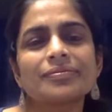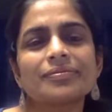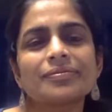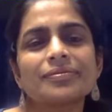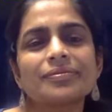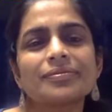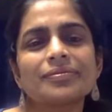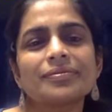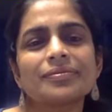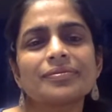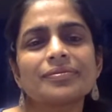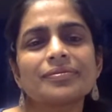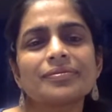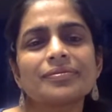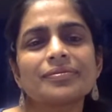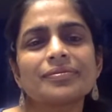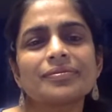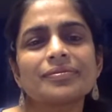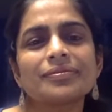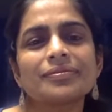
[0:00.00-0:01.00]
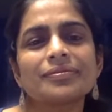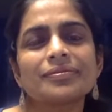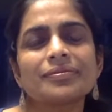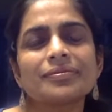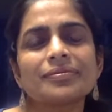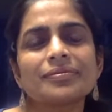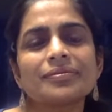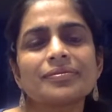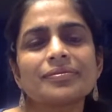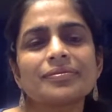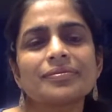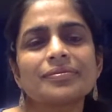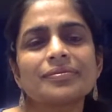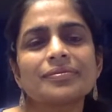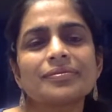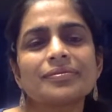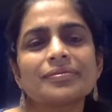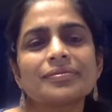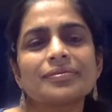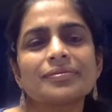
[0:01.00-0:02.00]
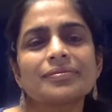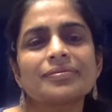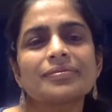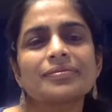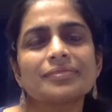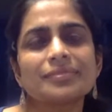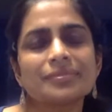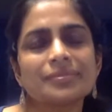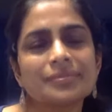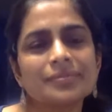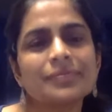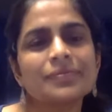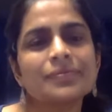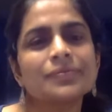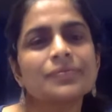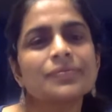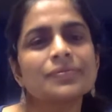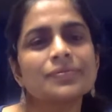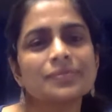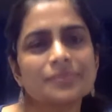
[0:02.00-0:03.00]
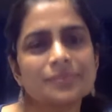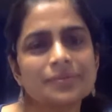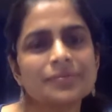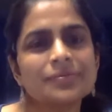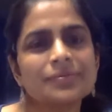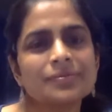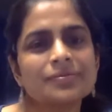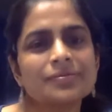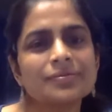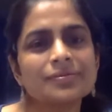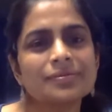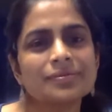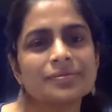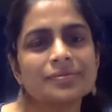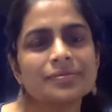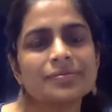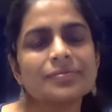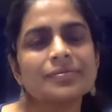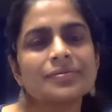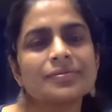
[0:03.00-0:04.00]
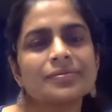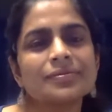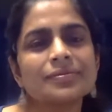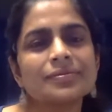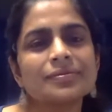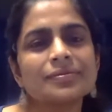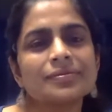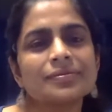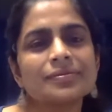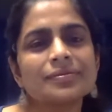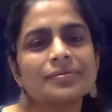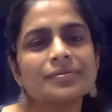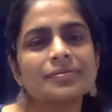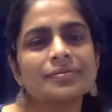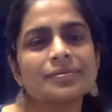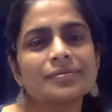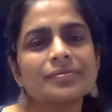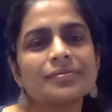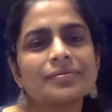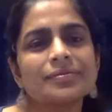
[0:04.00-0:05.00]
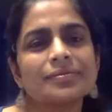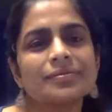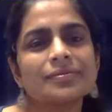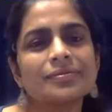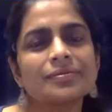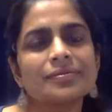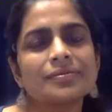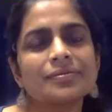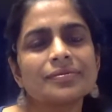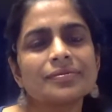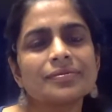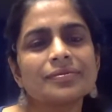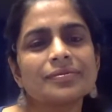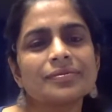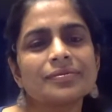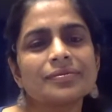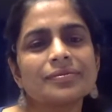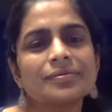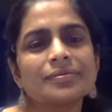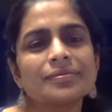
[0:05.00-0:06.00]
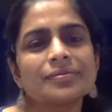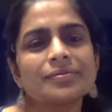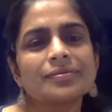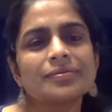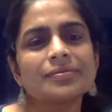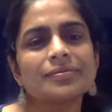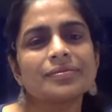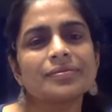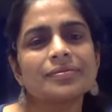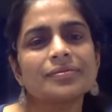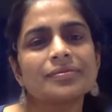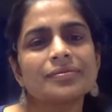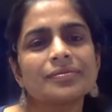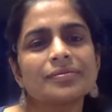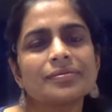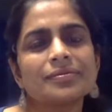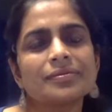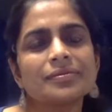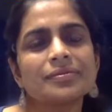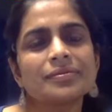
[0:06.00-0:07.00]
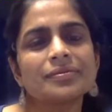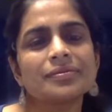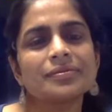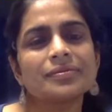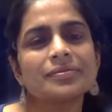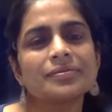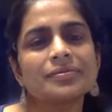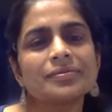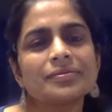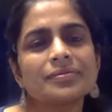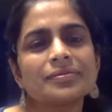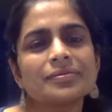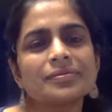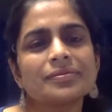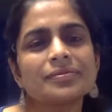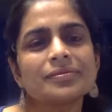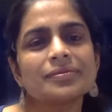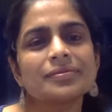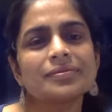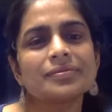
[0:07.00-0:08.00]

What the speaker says: The person shown says nothing.